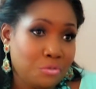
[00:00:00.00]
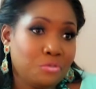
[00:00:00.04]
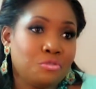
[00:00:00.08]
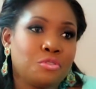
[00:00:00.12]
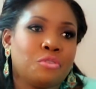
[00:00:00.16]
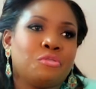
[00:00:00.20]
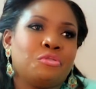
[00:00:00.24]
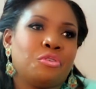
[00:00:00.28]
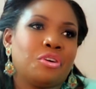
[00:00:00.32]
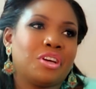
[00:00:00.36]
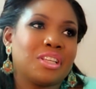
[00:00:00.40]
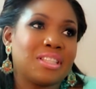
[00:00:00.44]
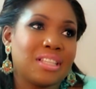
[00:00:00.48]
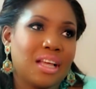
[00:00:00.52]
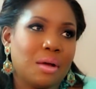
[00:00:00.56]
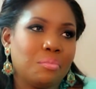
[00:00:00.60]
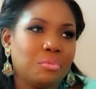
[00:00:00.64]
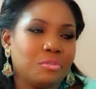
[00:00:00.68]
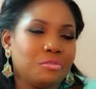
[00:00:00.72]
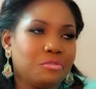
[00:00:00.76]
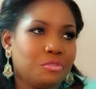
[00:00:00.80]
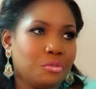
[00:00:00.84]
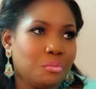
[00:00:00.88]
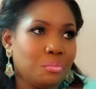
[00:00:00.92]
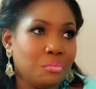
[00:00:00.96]
So for
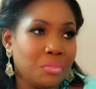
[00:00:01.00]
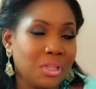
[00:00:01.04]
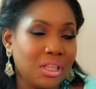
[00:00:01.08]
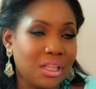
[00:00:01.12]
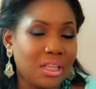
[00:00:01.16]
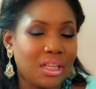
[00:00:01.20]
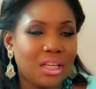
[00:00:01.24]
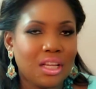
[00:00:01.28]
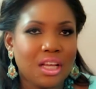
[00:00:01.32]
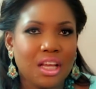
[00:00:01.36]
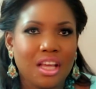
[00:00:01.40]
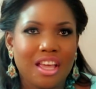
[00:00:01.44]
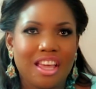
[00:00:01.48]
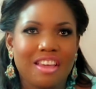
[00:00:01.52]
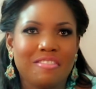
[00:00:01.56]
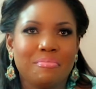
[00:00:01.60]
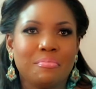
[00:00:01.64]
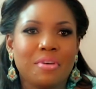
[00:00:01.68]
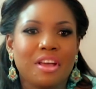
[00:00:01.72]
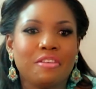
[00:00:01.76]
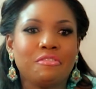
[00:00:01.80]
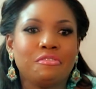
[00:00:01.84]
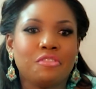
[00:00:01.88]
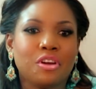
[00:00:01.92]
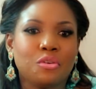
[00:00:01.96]
example, for me, if
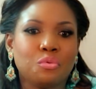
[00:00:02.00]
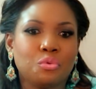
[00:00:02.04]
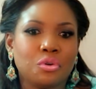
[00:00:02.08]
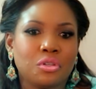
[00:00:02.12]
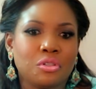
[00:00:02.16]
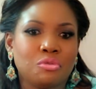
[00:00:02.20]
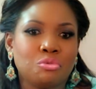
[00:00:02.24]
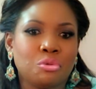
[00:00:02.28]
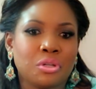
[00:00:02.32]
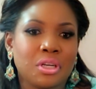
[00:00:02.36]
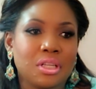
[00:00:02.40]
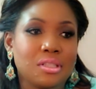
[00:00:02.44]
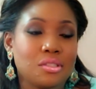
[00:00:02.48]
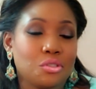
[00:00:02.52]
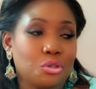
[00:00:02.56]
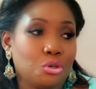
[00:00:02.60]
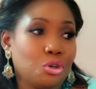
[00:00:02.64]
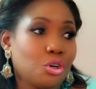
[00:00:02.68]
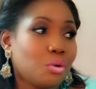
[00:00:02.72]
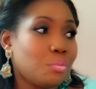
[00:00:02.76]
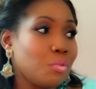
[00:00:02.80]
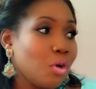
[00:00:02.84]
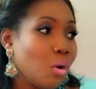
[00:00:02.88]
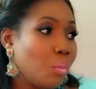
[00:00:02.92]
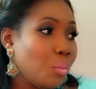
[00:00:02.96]
my friend wanted to
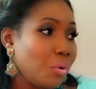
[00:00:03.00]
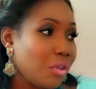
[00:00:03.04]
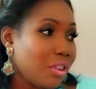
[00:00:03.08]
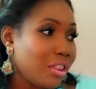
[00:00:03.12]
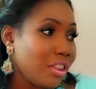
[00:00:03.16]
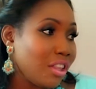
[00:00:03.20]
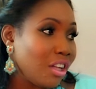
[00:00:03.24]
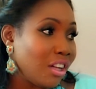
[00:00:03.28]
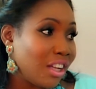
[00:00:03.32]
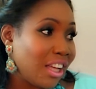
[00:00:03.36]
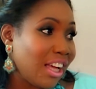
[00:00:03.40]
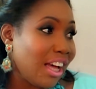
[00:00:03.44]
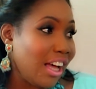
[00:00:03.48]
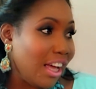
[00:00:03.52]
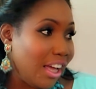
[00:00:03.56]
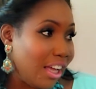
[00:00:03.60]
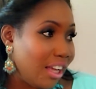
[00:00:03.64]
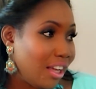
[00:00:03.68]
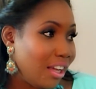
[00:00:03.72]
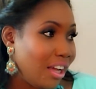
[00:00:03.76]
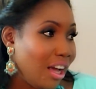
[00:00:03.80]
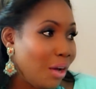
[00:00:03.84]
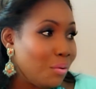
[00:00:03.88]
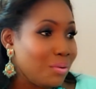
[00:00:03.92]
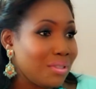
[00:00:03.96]
hook me up with a
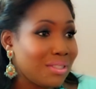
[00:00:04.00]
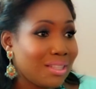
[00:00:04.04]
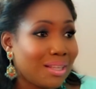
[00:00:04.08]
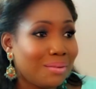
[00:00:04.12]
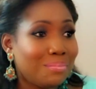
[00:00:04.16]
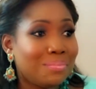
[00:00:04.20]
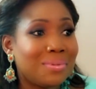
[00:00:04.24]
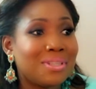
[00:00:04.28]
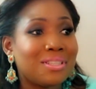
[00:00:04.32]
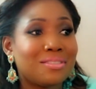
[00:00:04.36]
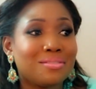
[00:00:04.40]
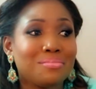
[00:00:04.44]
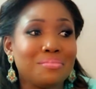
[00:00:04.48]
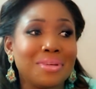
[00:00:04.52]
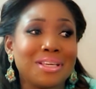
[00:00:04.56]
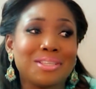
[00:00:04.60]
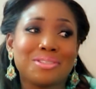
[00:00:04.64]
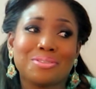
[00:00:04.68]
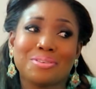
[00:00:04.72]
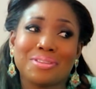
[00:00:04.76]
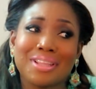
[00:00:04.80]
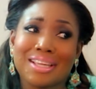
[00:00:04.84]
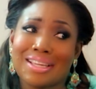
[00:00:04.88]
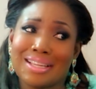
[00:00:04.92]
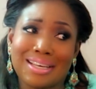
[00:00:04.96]
guy, I would say, please make
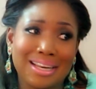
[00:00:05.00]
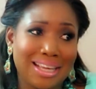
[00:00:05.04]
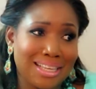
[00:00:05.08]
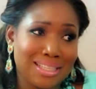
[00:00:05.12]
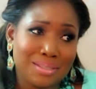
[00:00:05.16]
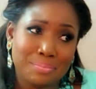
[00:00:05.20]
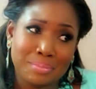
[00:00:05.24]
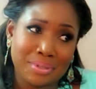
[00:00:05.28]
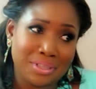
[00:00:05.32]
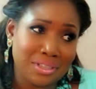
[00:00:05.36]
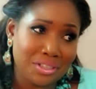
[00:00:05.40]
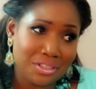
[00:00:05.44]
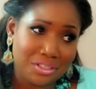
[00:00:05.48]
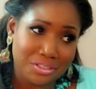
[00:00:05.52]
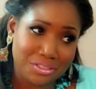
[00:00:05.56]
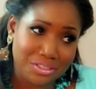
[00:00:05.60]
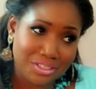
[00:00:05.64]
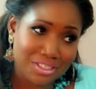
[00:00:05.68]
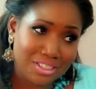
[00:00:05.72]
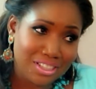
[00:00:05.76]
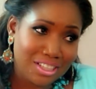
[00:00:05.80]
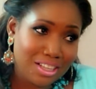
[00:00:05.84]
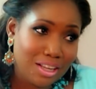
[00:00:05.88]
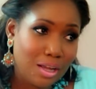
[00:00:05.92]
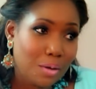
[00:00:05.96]
sure that he likes big girls.
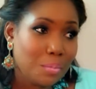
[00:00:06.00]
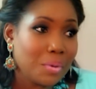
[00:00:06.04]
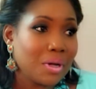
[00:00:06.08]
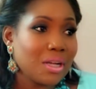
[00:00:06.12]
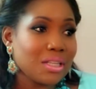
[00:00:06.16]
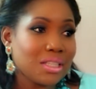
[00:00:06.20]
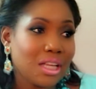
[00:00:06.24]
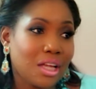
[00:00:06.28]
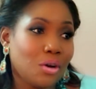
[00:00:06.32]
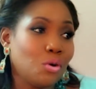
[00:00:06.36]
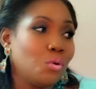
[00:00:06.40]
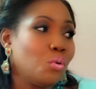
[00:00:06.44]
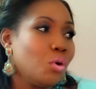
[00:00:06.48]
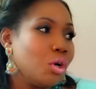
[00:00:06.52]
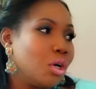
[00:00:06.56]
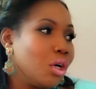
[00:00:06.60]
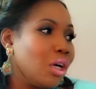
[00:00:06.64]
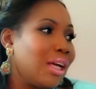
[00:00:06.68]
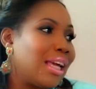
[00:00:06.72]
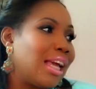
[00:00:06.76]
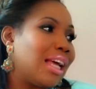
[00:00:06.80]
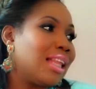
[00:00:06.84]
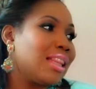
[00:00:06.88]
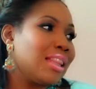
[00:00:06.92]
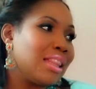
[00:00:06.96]
Because I don't want to
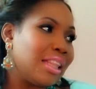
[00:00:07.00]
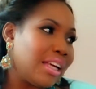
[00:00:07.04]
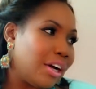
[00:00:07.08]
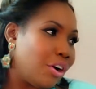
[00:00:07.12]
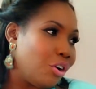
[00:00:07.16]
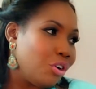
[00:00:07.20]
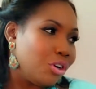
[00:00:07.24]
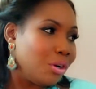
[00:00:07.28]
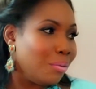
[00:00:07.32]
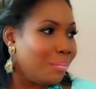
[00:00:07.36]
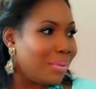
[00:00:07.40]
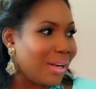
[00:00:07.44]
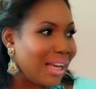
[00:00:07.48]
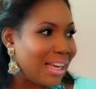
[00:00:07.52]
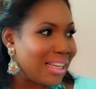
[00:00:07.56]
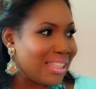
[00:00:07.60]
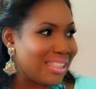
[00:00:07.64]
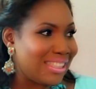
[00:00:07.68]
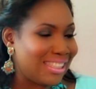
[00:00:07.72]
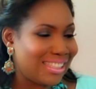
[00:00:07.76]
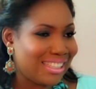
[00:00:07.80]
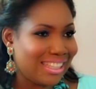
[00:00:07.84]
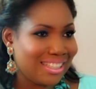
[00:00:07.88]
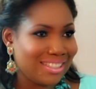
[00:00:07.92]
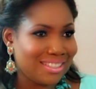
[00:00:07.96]
get there on a
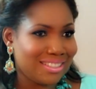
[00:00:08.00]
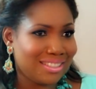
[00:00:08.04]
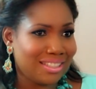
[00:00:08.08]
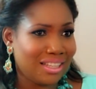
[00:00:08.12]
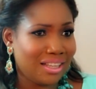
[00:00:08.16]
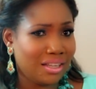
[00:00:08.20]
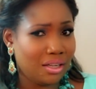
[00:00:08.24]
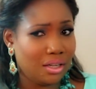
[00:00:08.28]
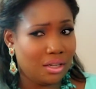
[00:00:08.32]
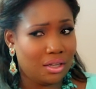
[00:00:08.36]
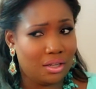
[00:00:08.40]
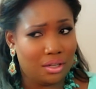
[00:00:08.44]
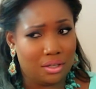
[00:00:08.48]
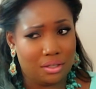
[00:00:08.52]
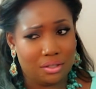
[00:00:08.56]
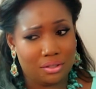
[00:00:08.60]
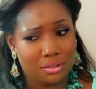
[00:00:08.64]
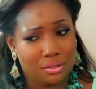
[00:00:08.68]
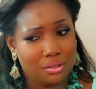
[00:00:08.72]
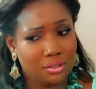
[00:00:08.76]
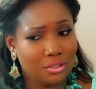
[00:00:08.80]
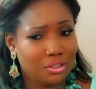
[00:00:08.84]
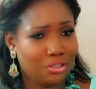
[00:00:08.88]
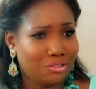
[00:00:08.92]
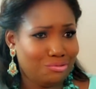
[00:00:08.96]
blind date and he's like, ugh,
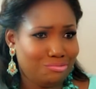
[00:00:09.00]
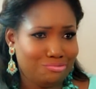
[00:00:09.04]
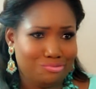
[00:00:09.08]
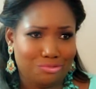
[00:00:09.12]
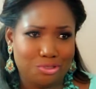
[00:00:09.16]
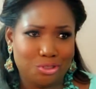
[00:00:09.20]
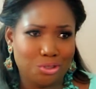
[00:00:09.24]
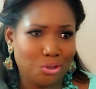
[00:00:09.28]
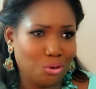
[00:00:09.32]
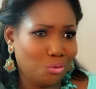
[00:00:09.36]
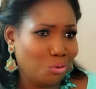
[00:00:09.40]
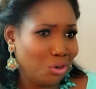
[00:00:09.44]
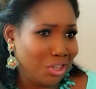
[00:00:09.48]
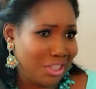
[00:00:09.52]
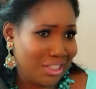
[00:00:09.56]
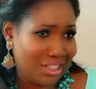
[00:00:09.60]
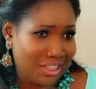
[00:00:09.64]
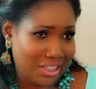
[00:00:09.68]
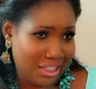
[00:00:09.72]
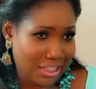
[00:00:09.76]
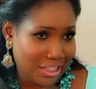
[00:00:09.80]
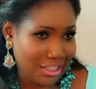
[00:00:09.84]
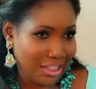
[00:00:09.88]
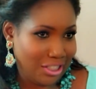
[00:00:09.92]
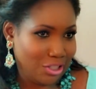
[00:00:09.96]
you know, what is
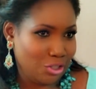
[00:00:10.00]
this?